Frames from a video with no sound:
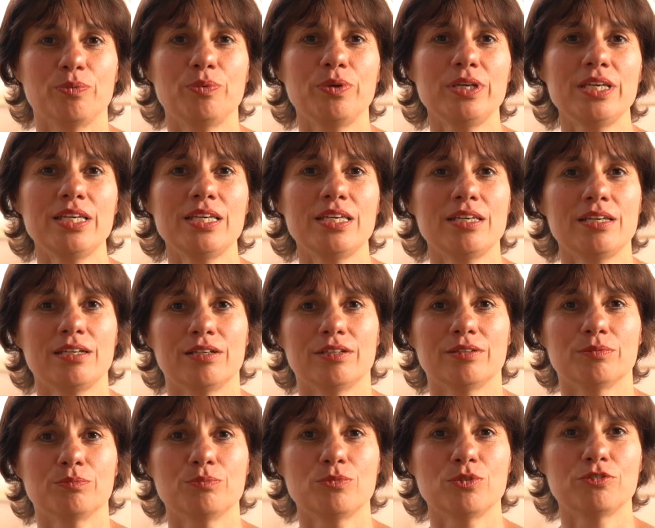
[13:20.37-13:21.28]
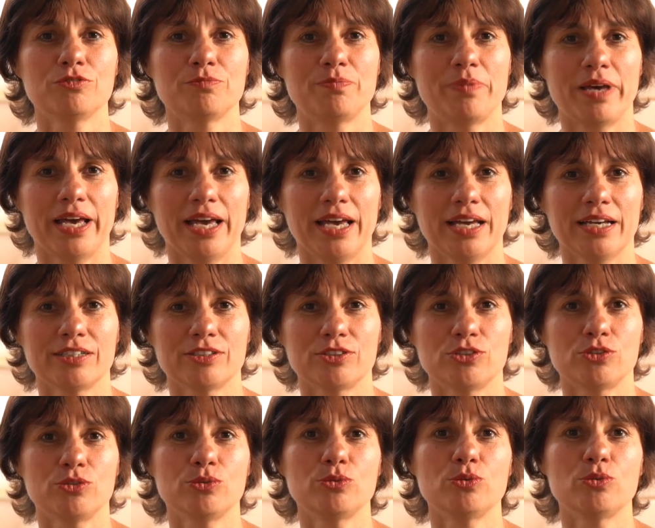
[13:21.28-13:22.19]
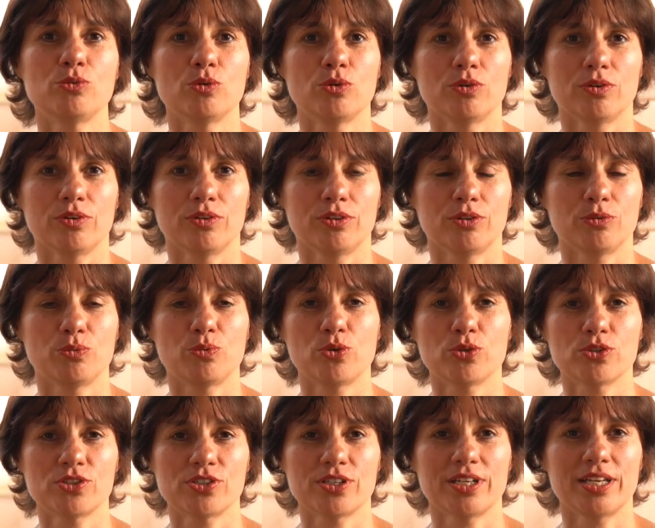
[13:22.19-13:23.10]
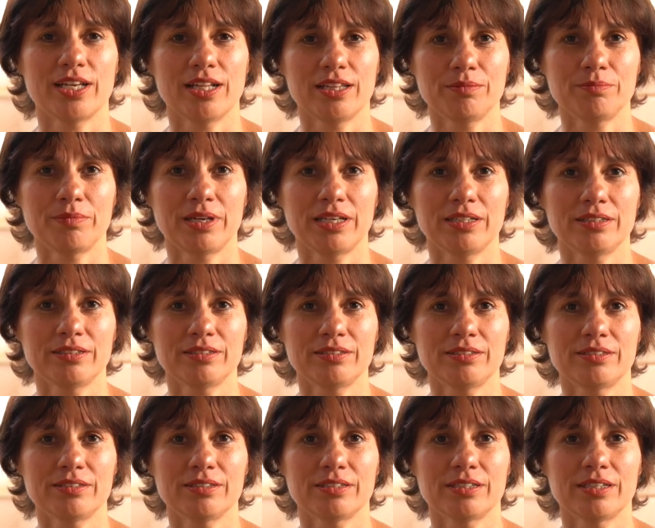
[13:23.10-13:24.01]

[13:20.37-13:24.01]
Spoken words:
We move back to the water element.